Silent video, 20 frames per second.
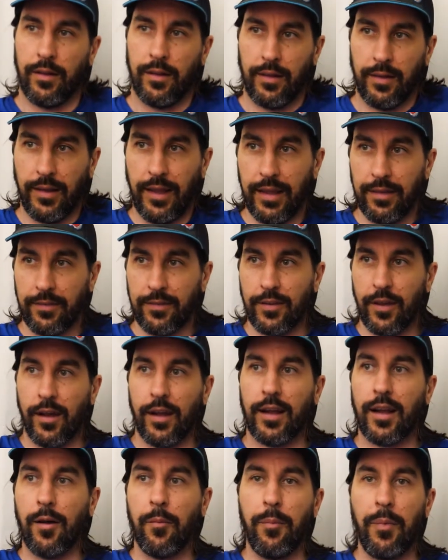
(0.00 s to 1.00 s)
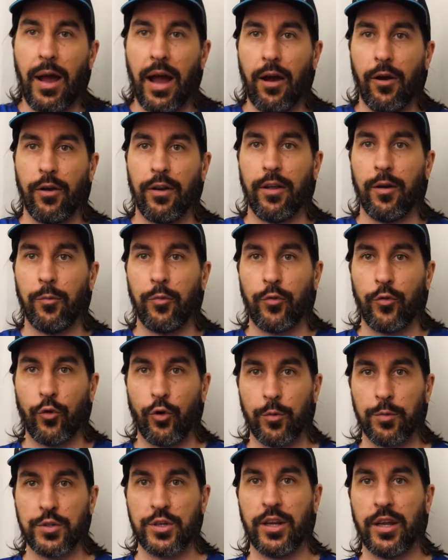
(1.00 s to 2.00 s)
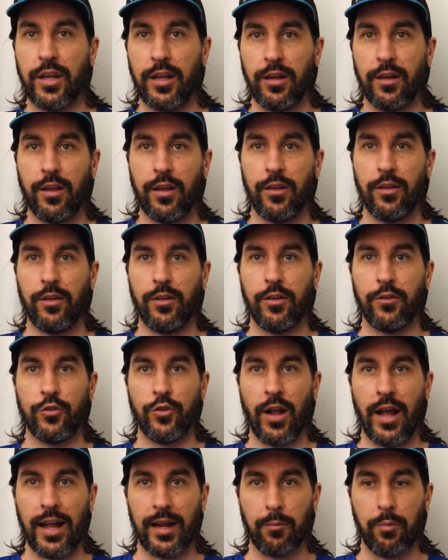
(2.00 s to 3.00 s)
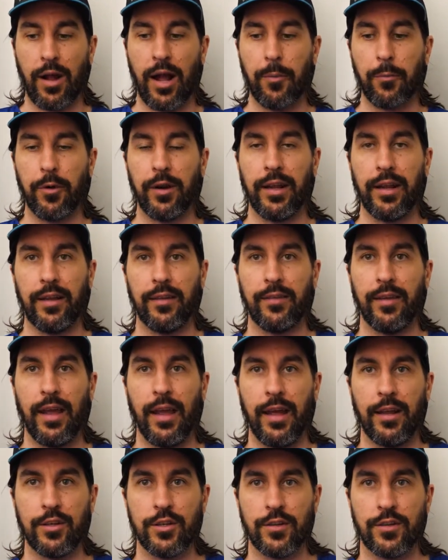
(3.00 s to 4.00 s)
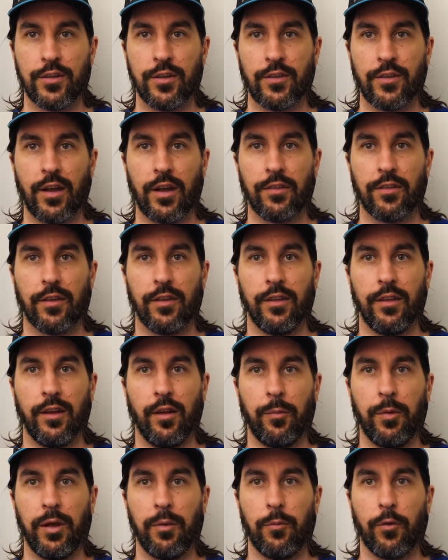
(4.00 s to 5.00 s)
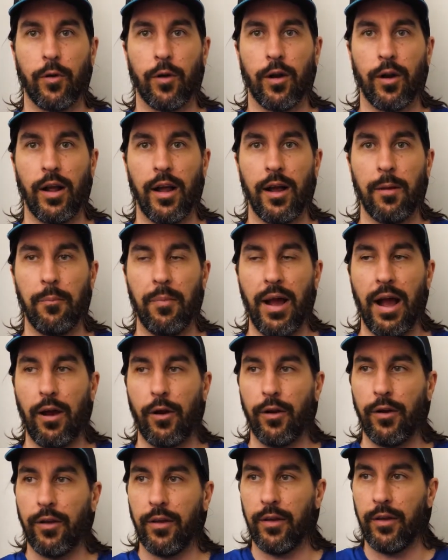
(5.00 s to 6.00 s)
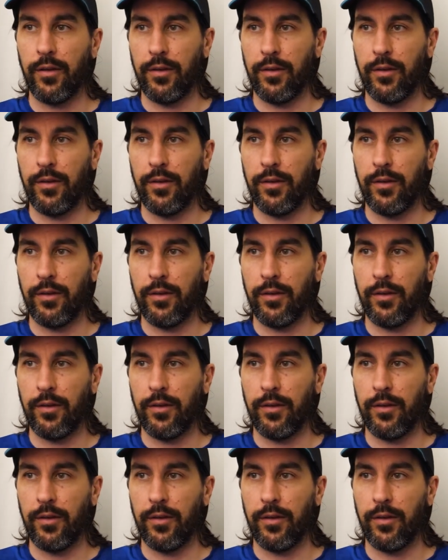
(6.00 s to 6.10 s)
let's talk about absorption, drying properties, and just discuss a little bit more about